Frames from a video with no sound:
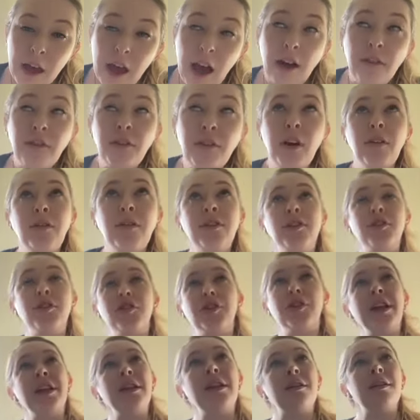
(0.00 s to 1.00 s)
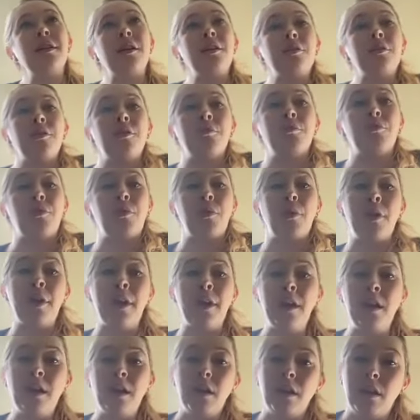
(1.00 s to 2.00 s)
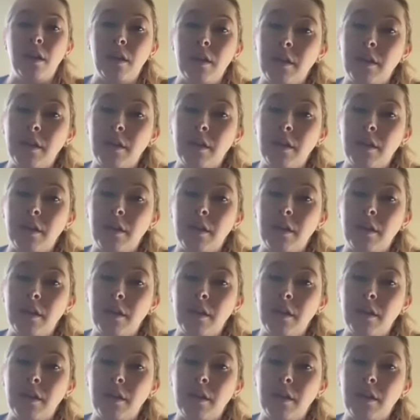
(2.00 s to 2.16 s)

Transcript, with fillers: Have you ever trained another employee?